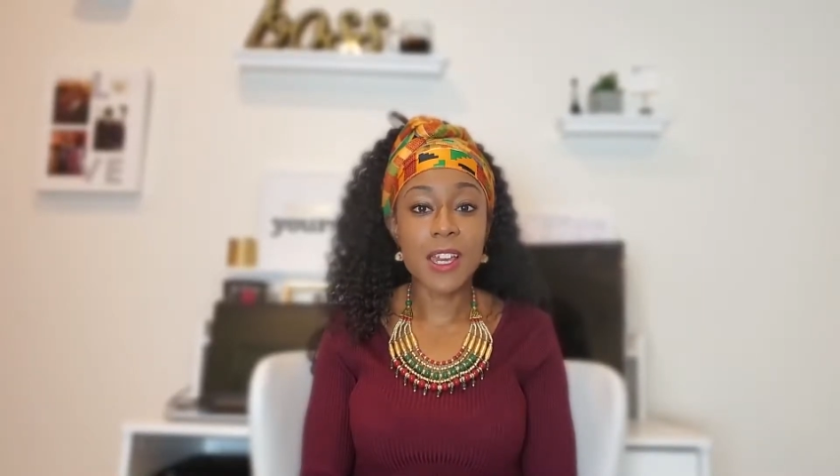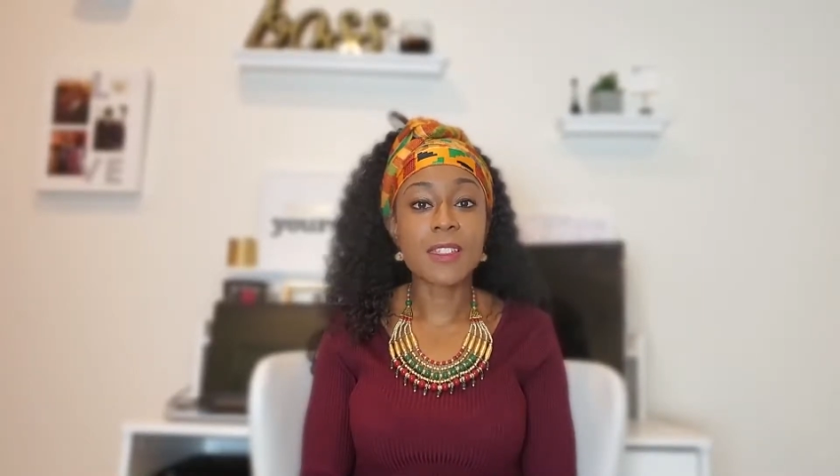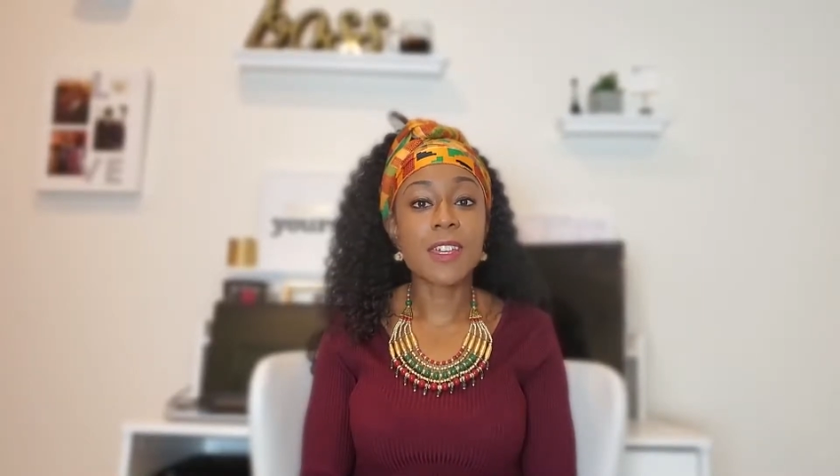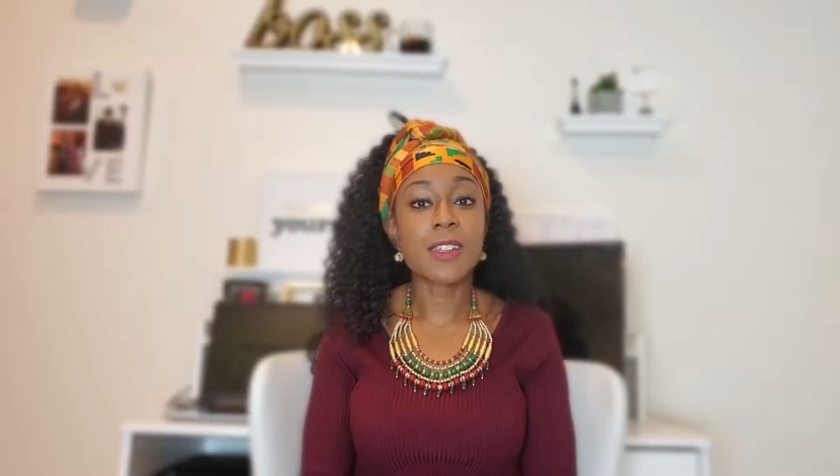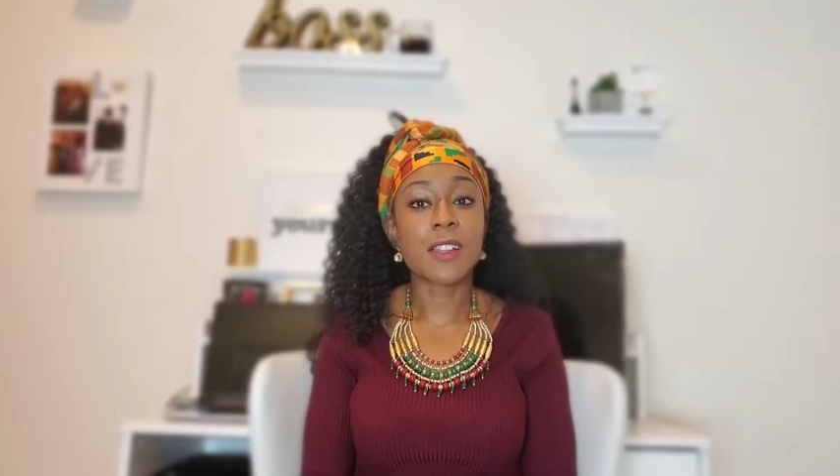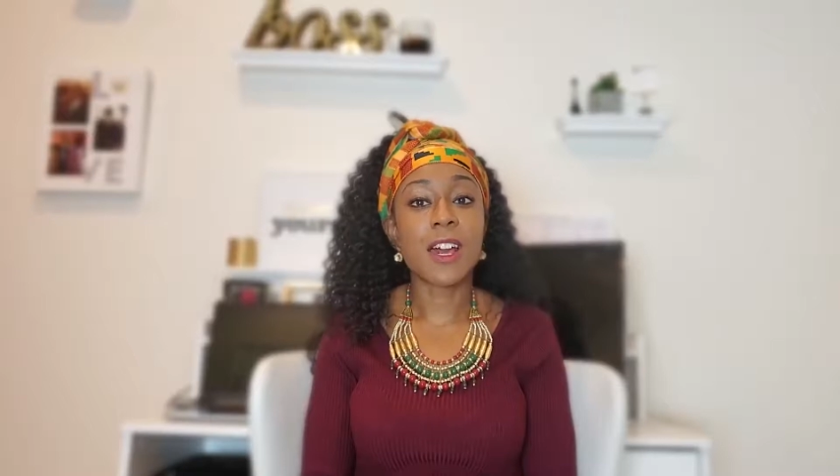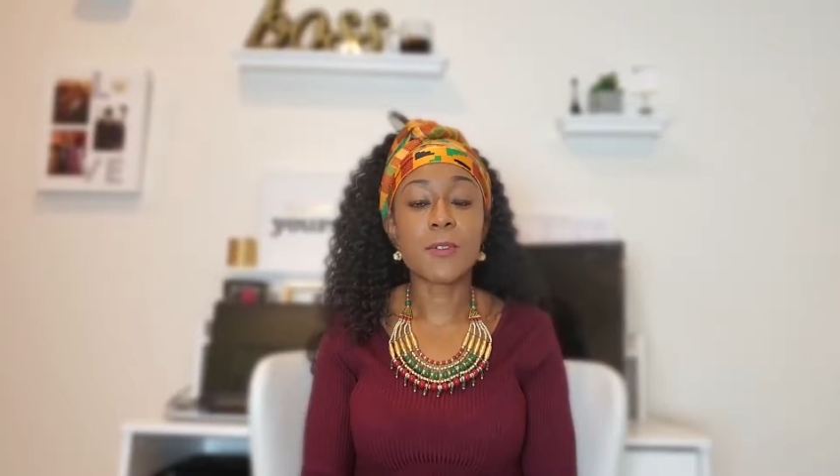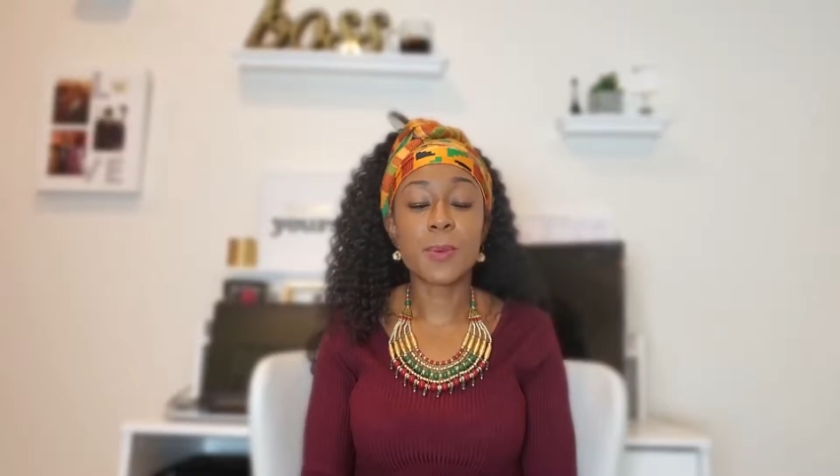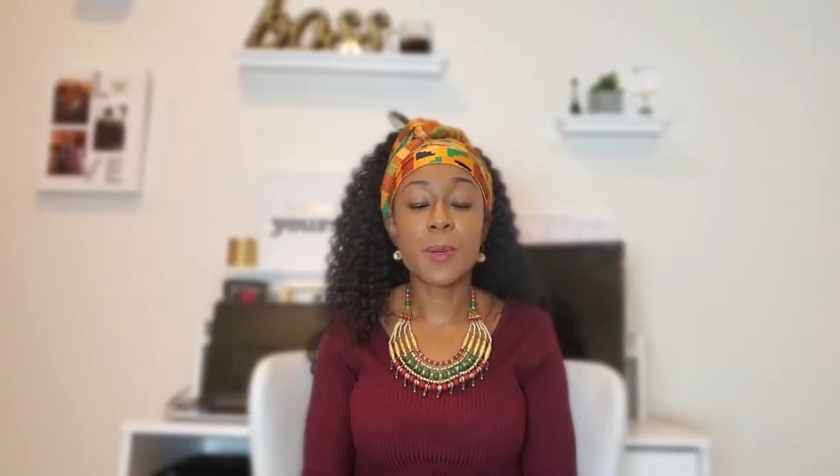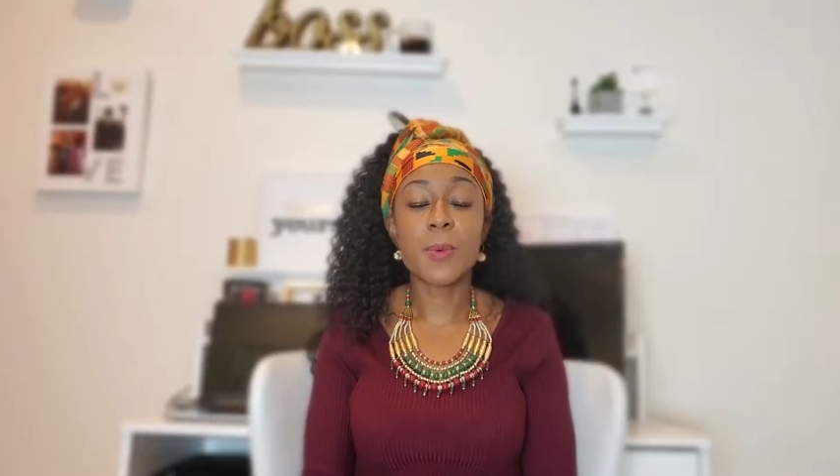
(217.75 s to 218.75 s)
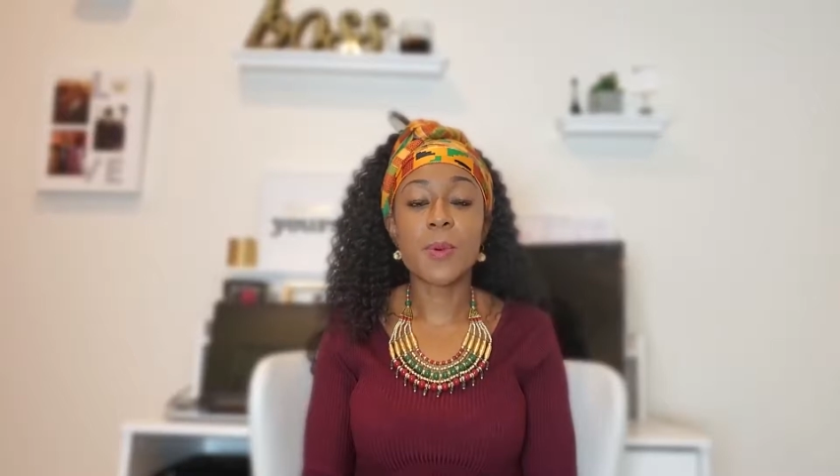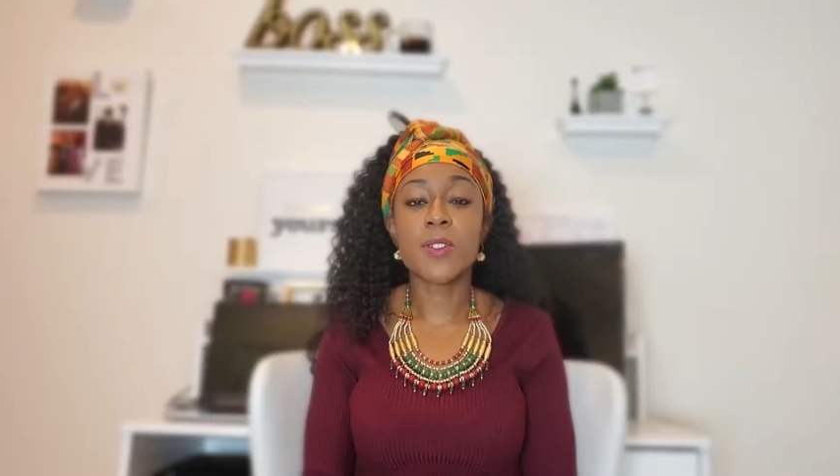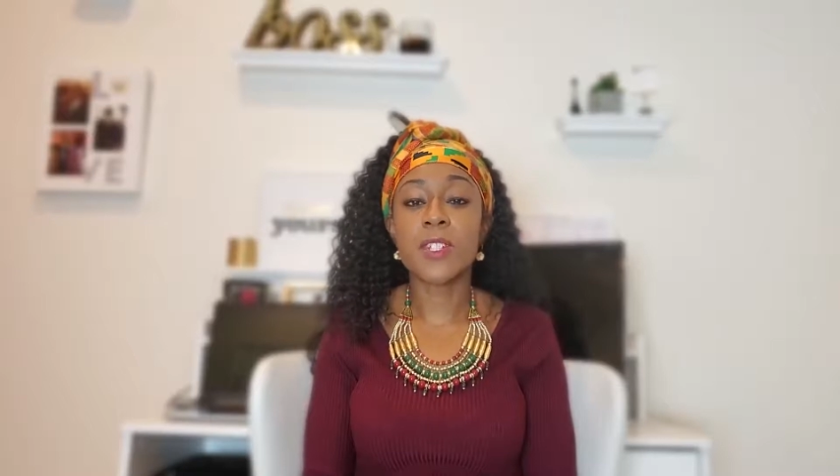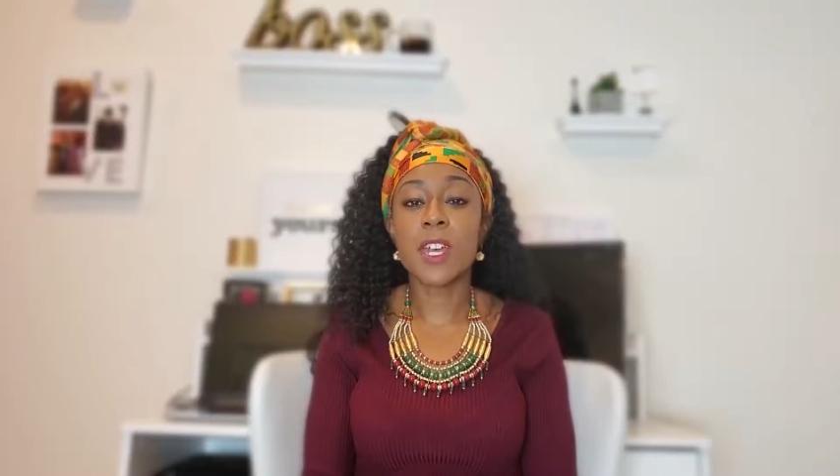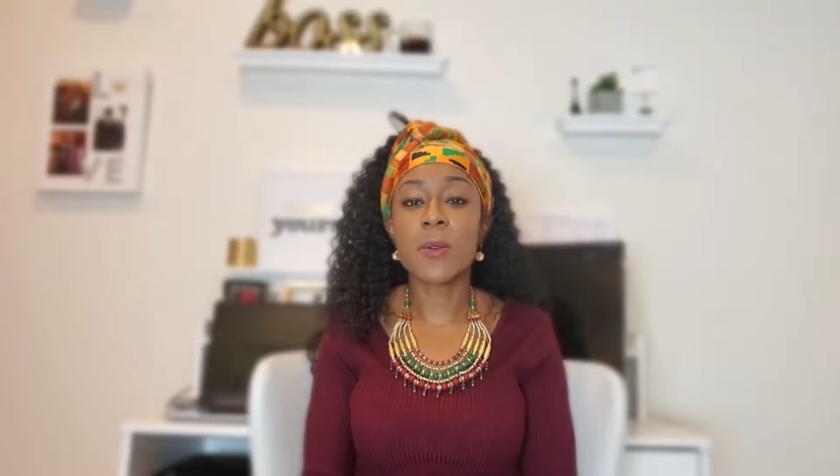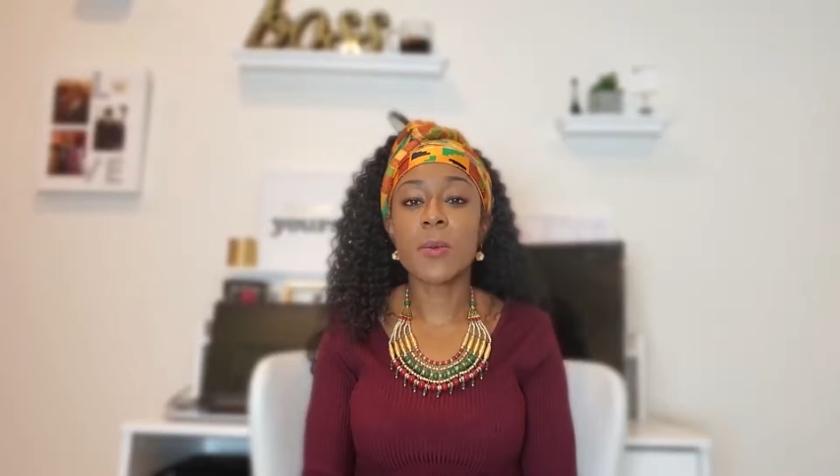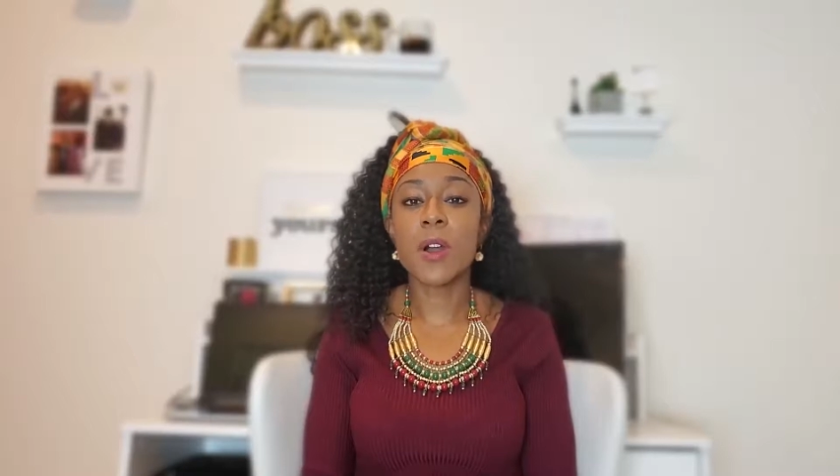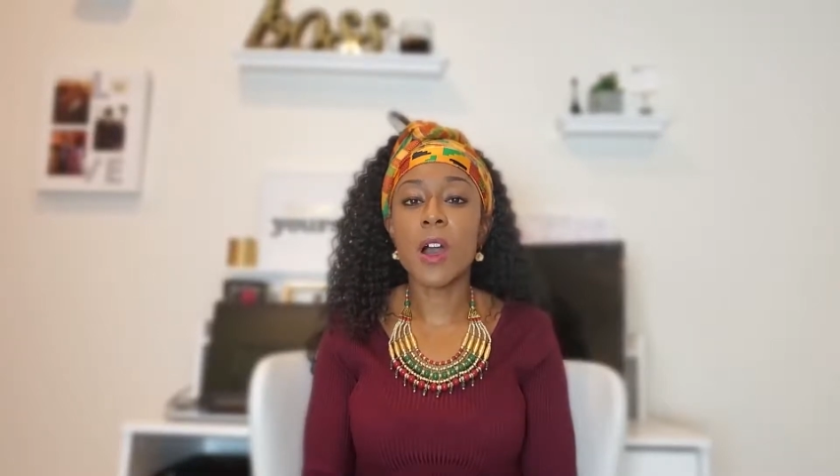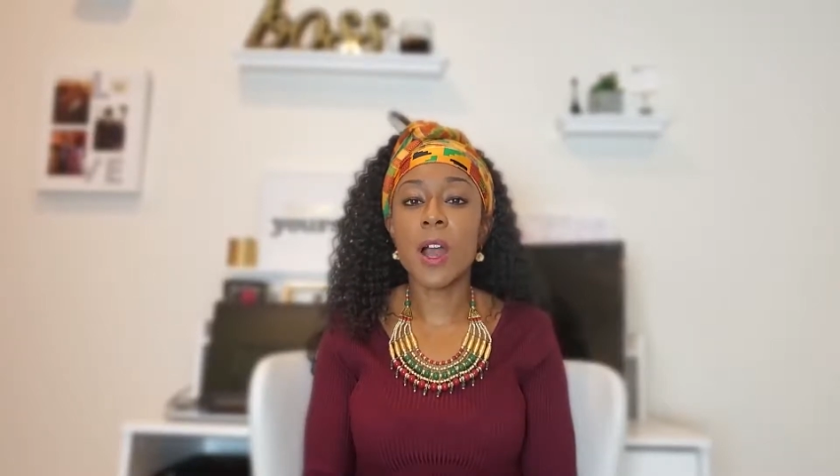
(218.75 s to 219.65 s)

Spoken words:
And then a lot of people say, well,